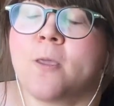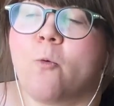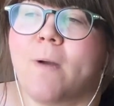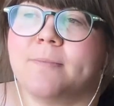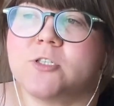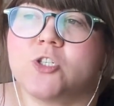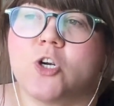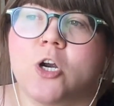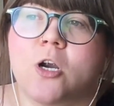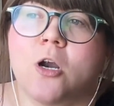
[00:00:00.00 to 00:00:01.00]

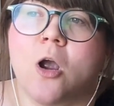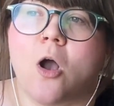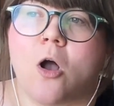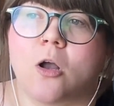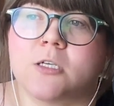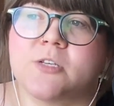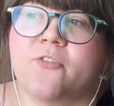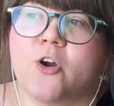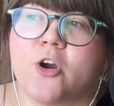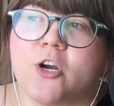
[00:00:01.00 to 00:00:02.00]
Webster,
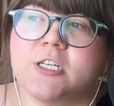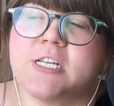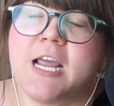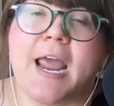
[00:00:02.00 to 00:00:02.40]
Oxford,